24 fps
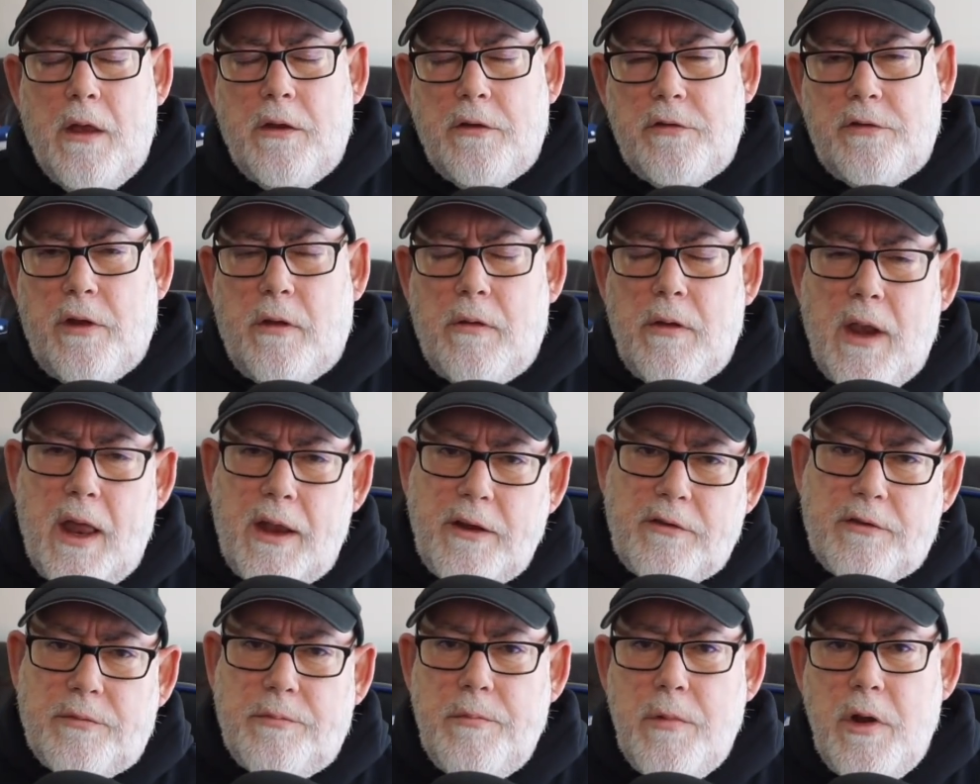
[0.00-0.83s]
So
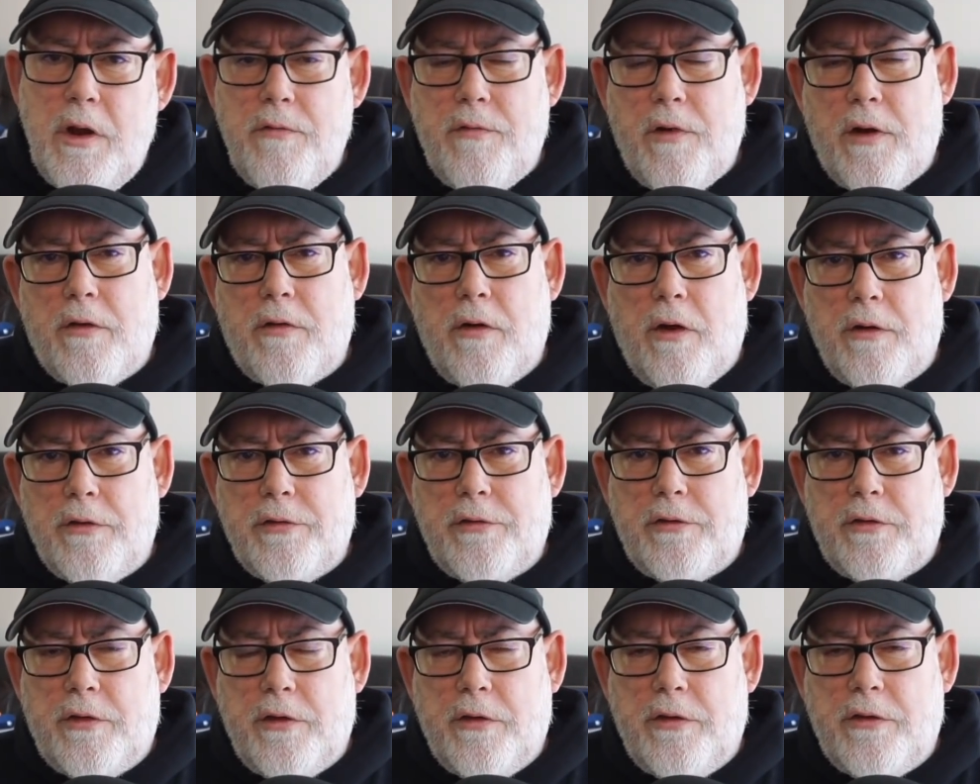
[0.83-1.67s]
let's move
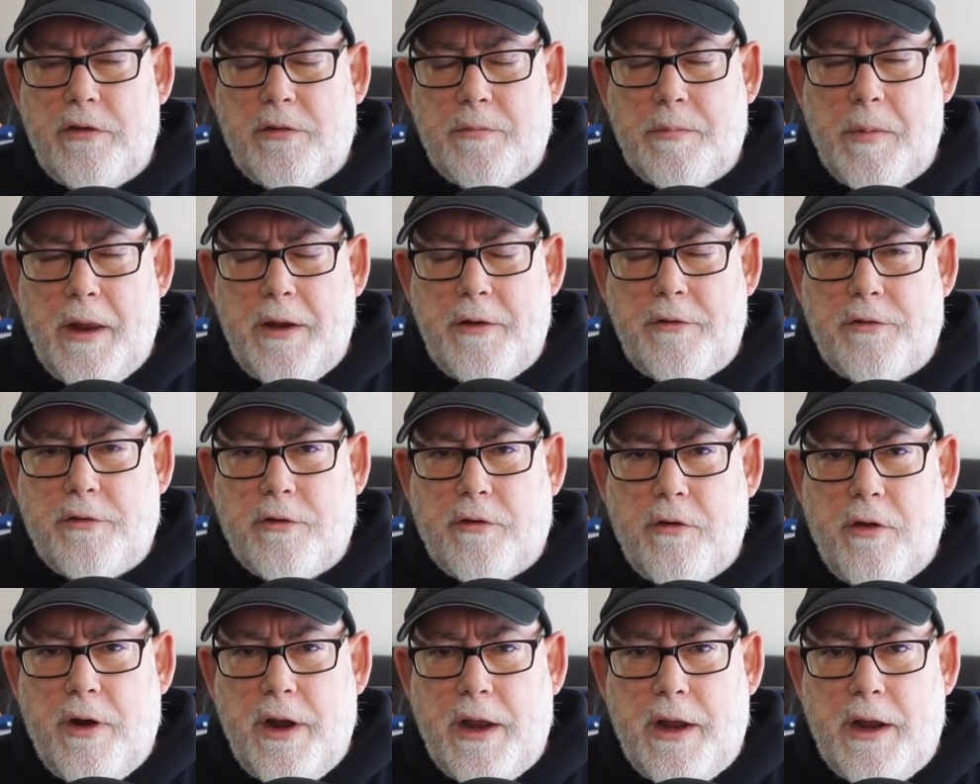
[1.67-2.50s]
across to the split
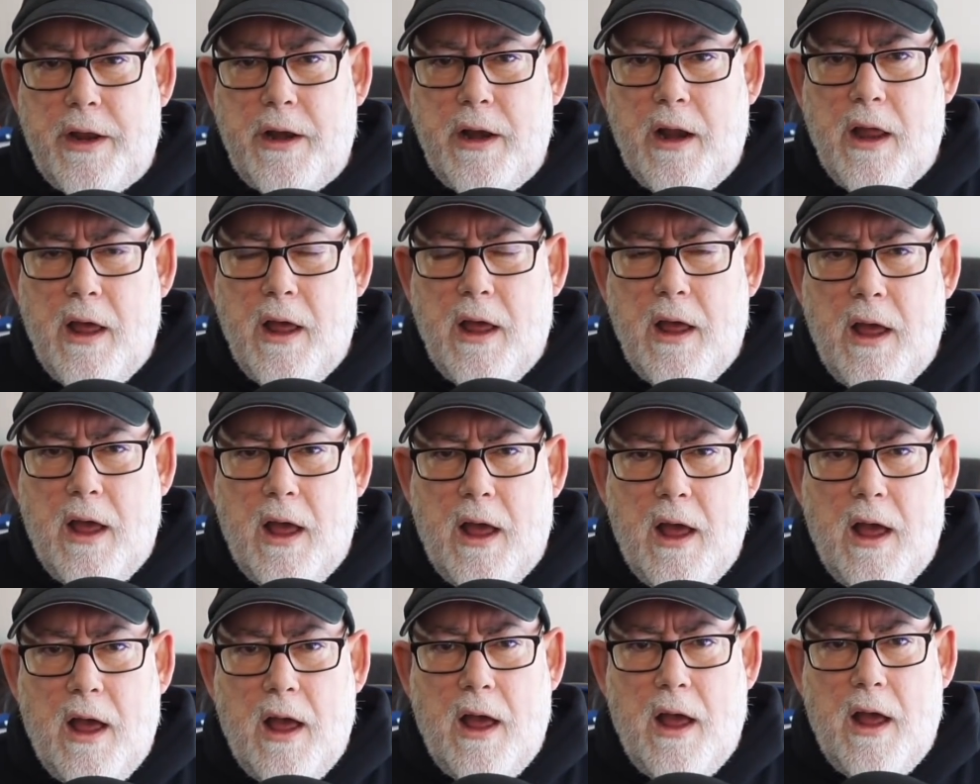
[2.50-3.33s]
screen
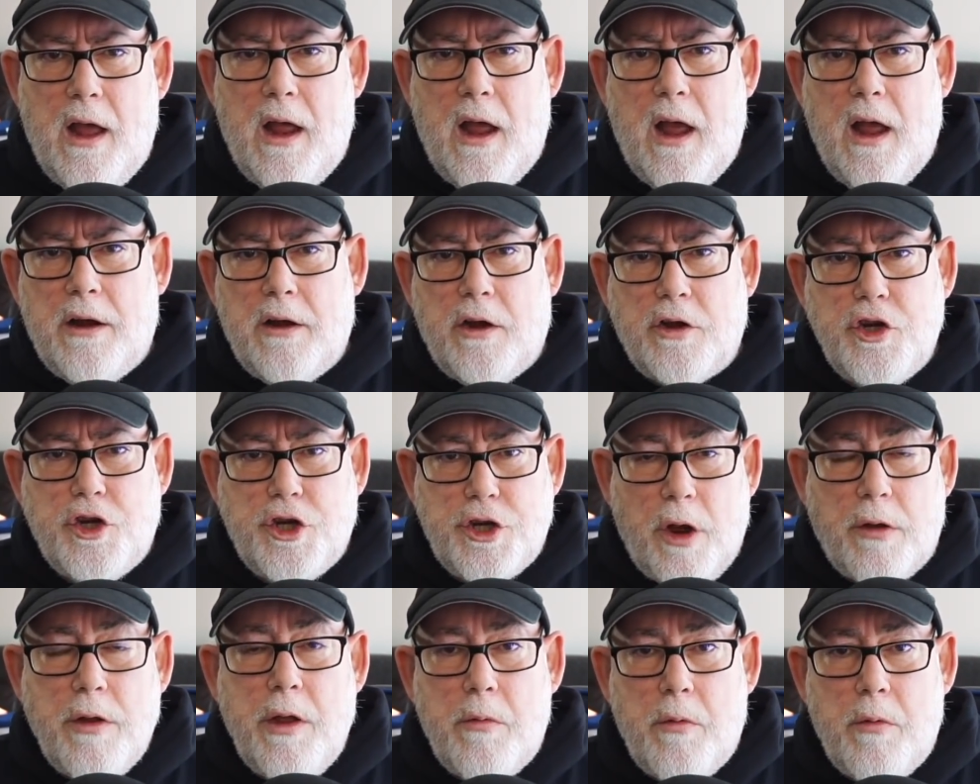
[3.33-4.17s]
and I'll
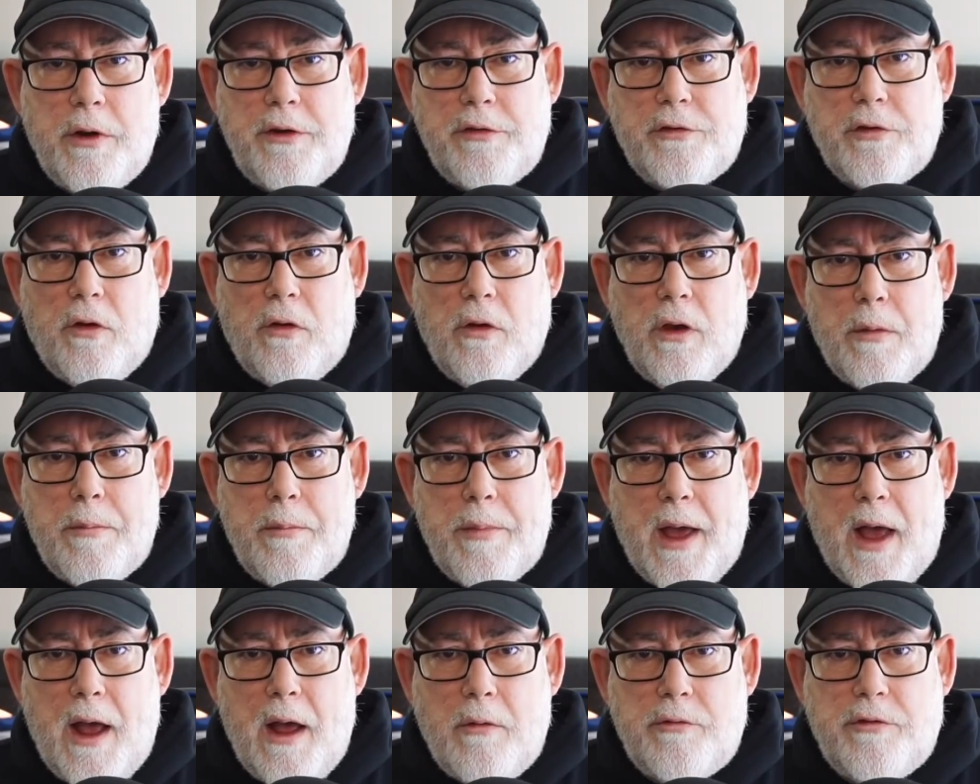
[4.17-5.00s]
show you what it's all
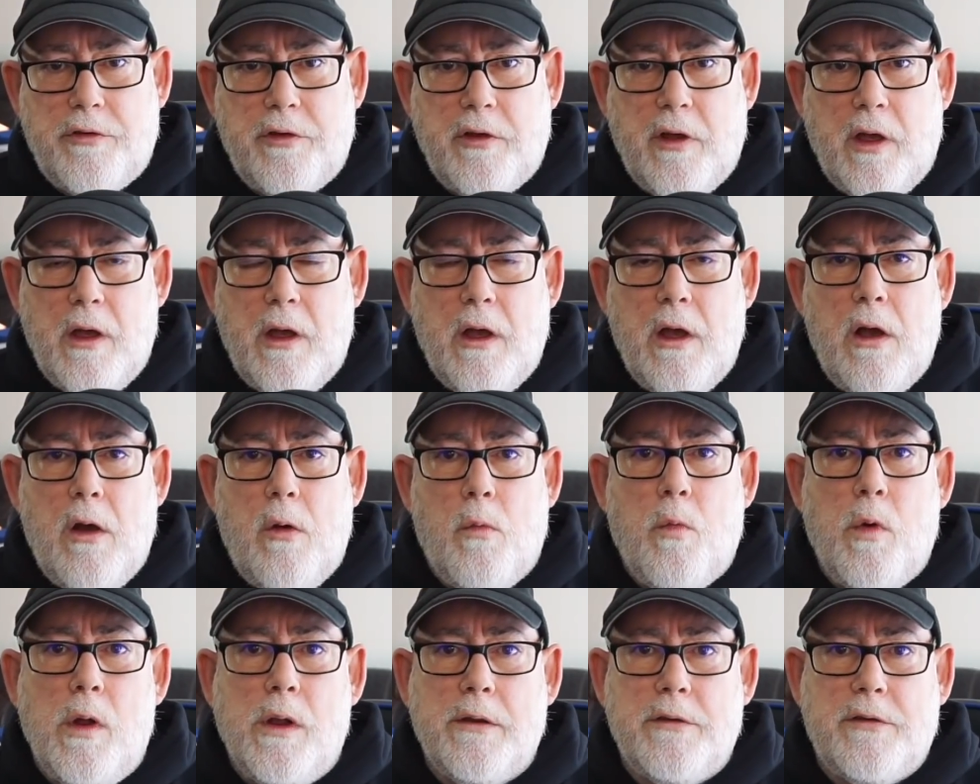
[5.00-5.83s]
about.
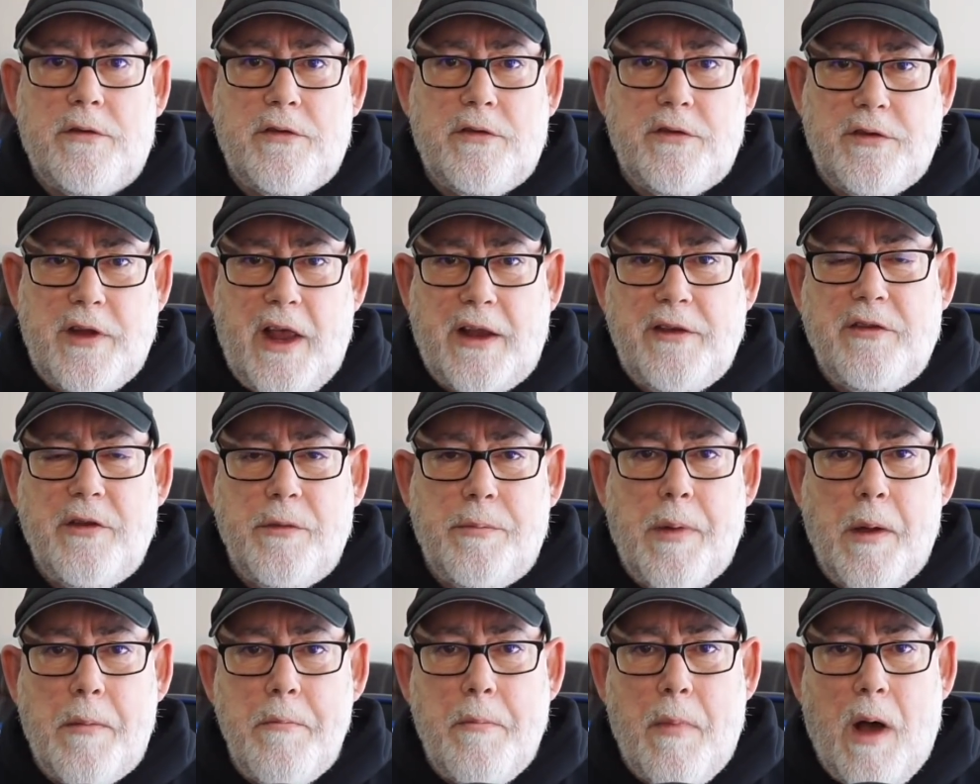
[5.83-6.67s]
We'll set
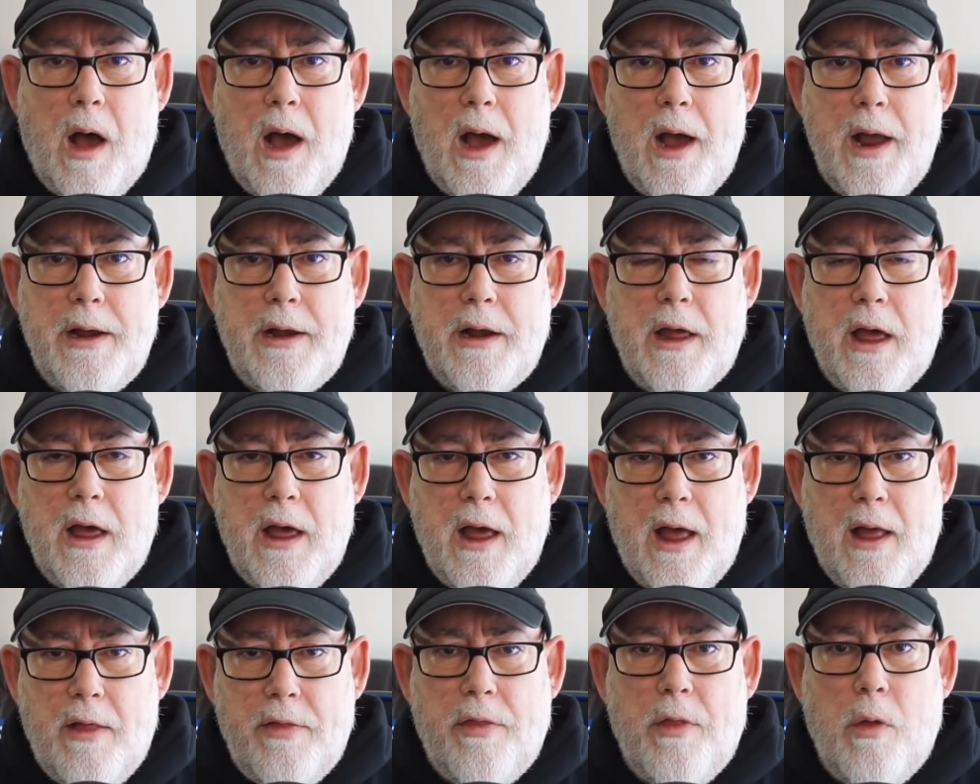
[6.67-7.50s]
up a miner
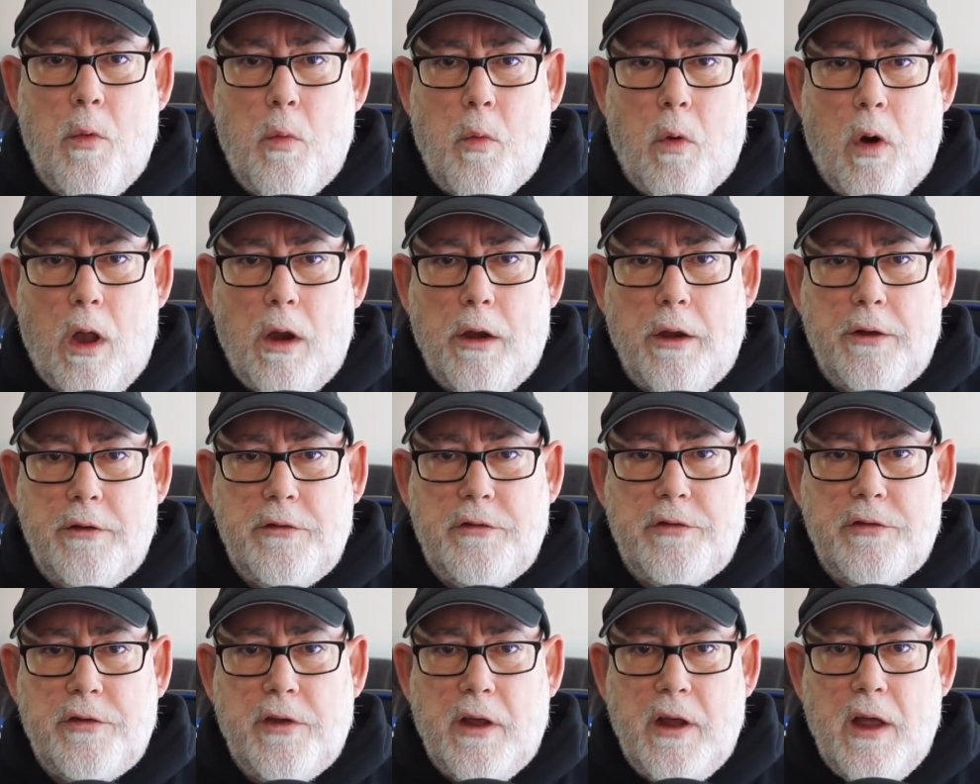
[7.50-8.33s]
and the
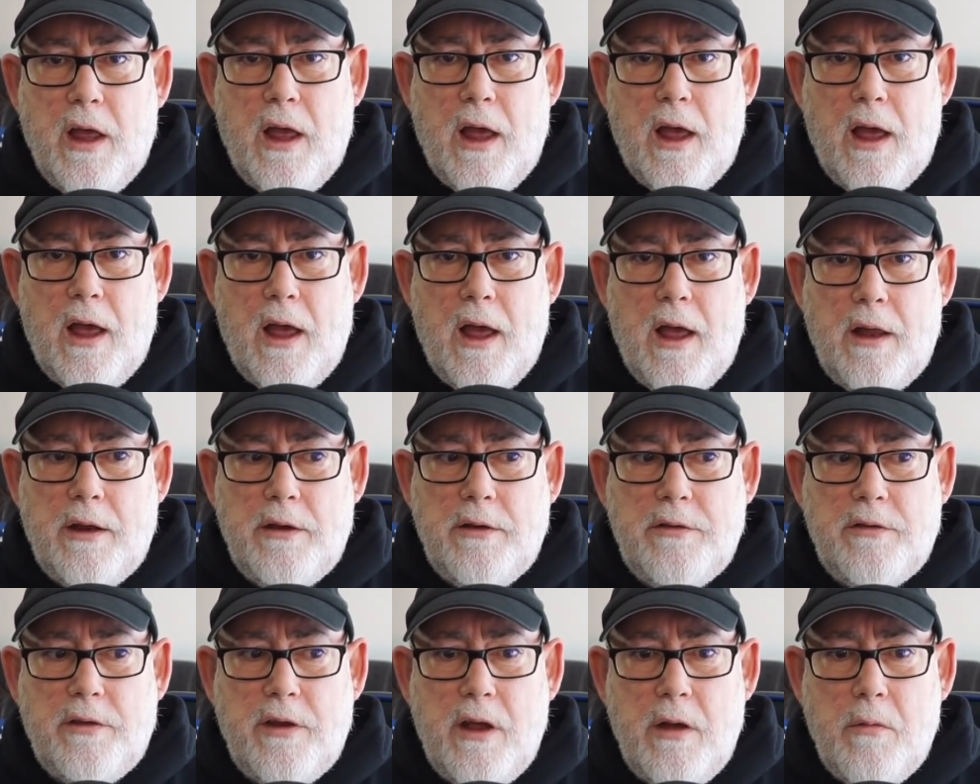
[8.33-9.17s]
wallet
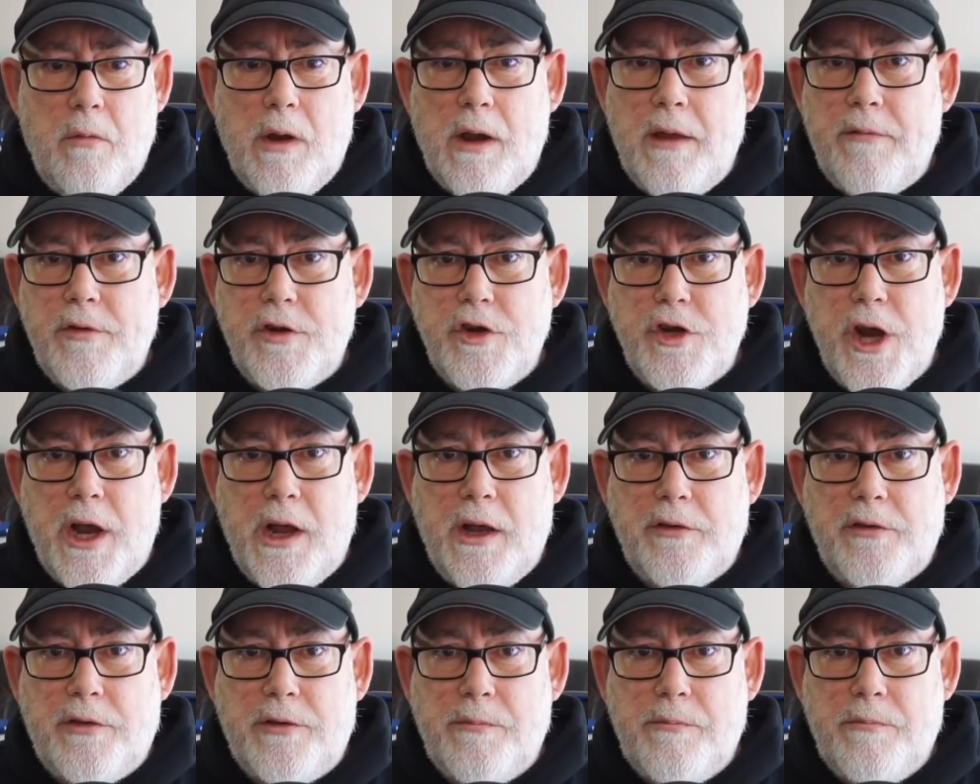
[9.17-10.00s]
and we'll have a
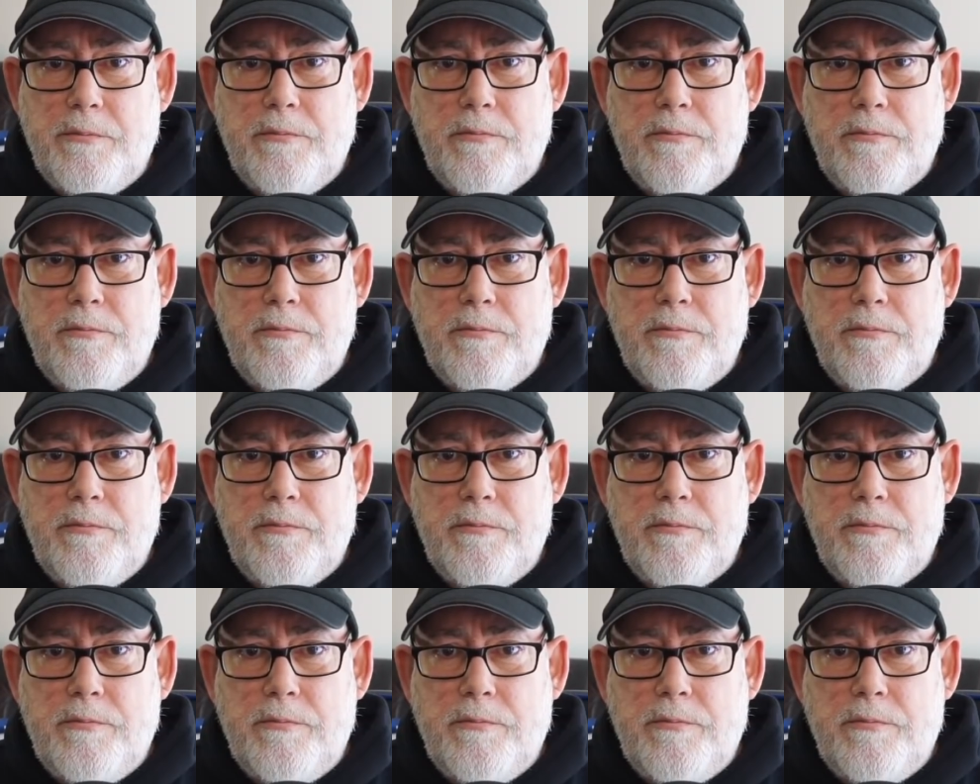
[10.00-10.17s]
chat.